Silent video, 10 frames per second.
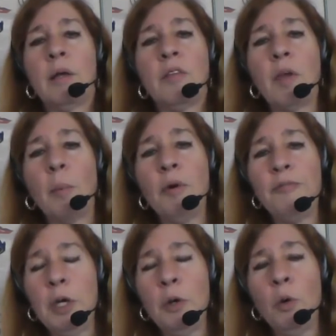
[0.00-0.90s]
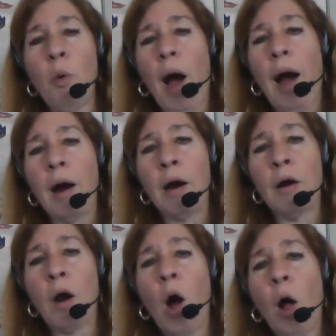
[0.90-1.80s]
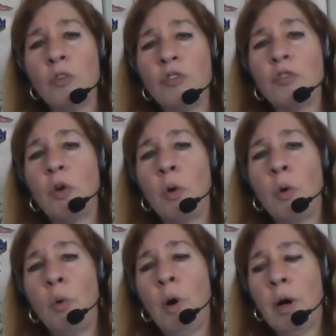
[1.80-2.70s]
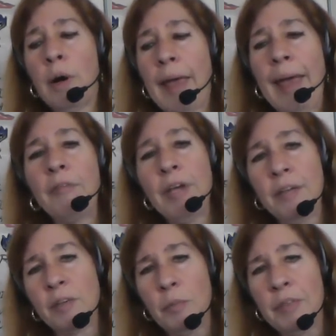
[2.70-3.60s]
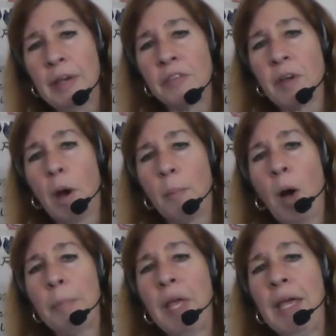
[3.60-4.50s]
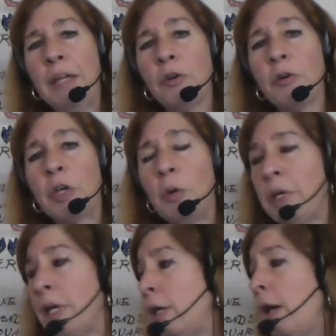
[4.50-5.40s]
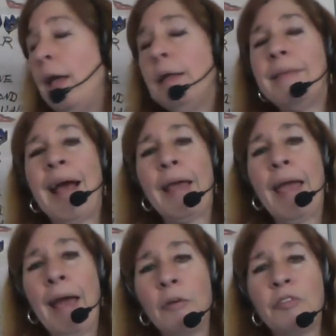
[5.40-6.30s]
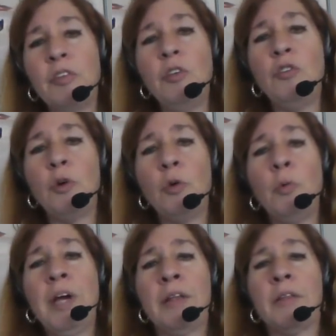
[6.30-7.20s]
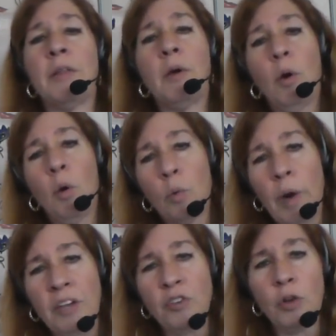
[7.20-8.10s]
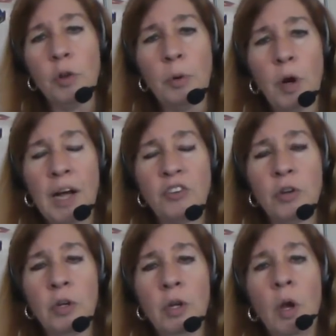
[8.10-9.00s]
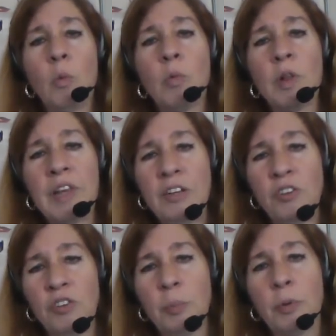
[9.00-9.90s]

Some of you are also having some things come up in your union that have to do with racial oppression, religious